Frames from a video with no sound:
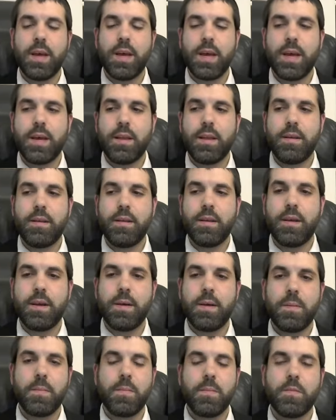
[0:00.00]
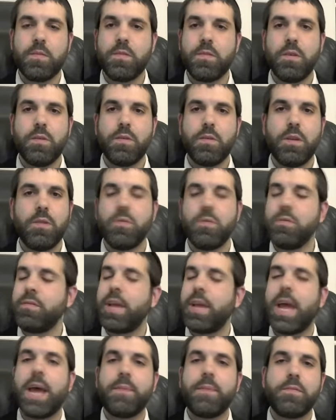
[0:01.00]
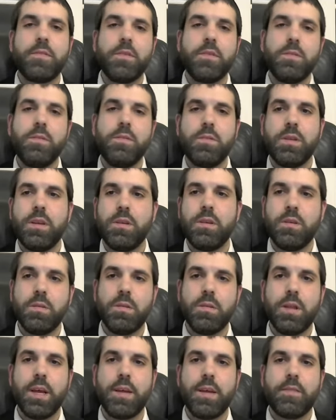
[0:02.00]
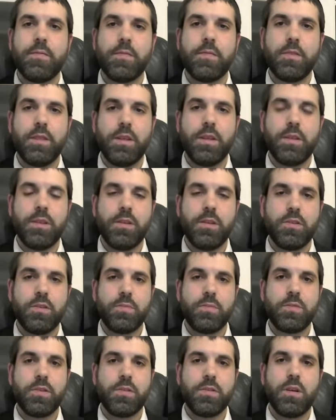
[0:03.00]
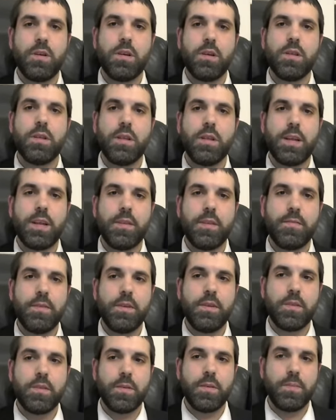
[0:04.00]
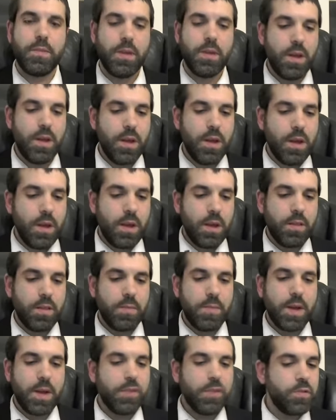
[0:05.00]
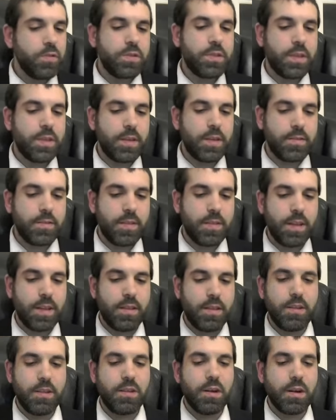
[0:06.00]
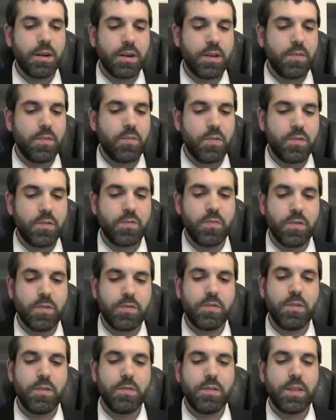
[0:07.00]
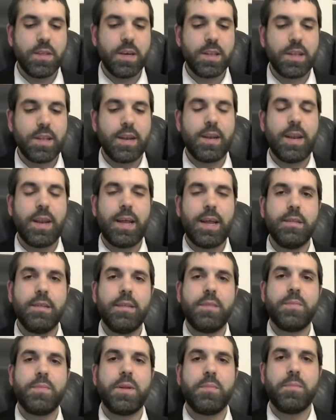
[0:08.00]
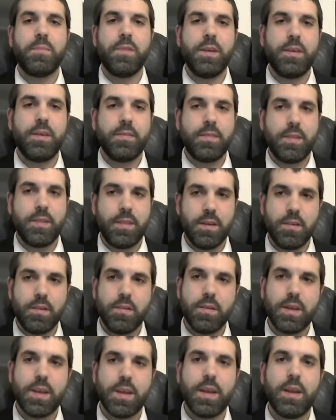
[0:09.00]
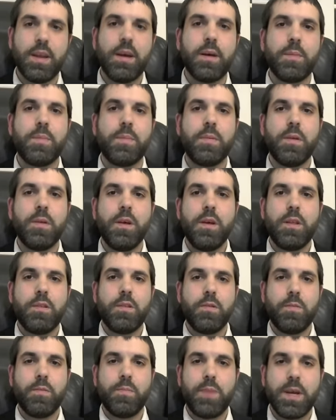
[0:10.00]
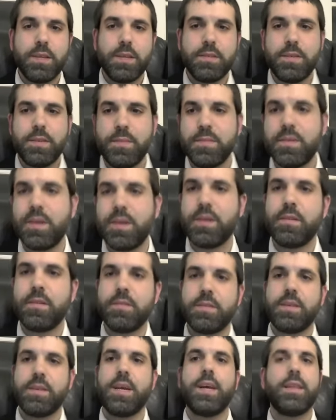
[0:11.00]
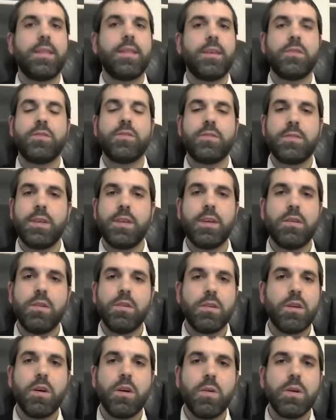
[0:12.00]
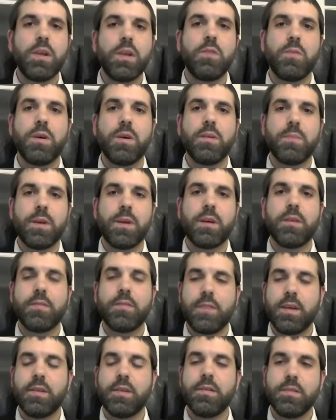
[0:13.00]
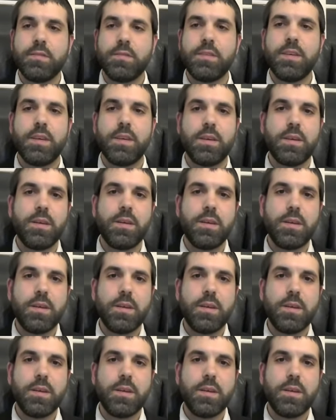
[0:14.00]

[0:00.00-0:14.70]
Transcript: And um, so there was absolutely no light for the Egyptians in all the land of Egypt. The Medrash says that the darkness was so thick that it held them in place that they couldn't get up the Ramban seems to understand that just they couldn't go anywhere because they couldn't see.